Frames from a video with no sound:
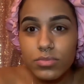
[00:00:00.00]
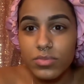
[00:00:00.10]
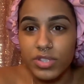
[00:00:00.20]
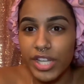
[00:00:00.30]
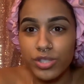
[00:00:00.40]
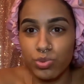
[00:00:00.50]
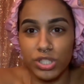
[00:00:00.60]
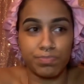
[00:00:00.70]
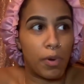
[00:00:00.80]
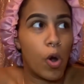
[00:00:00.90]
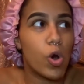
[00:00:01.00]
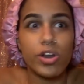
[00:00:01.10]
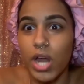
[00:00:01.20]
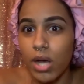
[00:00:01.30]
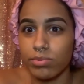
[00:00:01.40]
this was
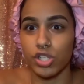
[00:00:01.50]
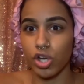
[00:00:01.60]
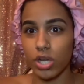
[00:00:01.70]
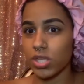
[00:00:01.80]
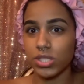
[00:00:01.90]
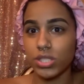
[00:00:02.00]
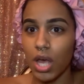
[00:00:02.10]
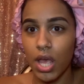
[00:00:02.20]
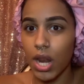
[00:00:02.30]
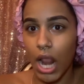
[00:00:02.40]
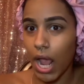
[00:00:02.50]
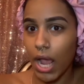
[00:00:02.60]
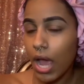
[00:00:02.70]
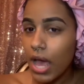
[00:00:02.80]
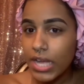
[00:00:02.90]
Pornhub to her or something.
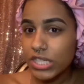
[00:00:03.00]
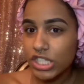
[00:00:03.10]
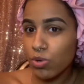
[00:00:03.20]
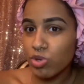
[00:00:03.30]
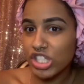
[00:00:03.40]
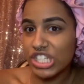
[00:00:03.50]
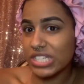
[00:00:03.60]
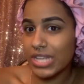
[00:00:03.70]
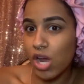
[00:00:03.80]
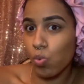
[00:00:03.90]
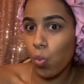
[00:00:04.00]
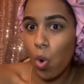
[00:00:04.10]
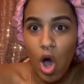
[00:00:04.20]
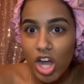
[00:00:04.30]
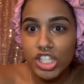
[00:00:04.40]
Like, she was just there
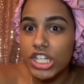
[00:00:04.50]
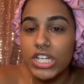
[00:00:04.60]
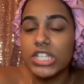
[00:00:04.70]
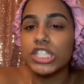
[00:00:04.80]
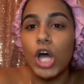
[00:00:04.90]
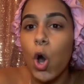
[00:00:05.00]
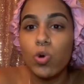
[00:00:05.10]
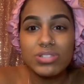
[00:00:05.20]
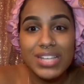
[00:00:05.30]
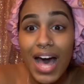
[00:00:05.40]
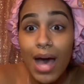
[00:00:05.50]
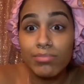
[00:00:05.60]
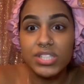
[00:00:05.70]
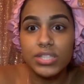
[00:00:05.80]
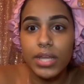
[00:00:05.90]
watching us the whole
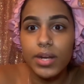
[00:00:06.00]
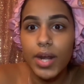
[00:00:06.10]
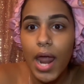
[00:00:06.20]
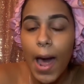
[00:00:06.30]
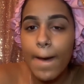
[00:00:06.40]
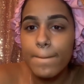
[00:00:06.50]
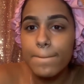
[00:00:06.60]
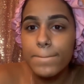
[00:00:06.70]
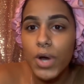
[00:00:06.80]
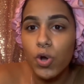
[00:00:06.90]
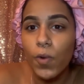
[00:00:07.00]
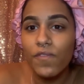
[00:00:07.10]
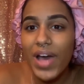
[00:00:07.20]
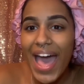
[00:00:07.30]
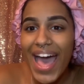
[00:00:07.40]
time, did not move
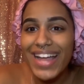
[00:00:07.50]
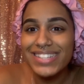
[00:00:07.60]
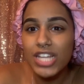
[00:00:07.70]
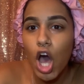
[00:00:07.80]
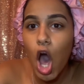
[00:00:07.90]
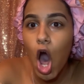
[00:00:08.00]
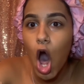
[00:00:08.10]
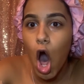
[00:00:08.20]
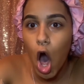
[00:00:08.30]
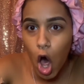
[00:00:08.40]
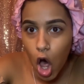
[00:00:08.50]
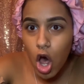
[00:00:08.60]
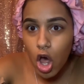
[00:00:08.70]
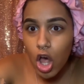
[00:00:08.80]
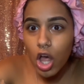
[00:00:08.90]
at all.
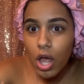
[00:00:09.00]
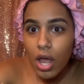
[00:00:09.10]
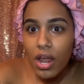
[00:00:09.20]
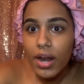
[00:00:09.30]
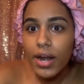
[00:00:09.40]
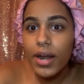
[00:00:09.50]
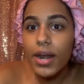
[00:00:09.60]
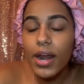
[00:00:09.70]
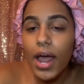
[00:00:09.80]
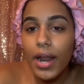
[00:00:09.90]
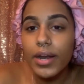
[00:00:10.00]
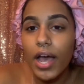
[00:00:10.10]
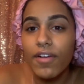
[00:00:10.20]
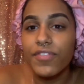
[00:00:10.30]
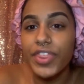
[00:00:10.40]
None
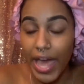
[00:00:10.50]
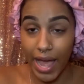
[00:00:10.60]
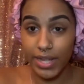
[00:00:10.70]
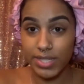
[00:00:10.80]
of that.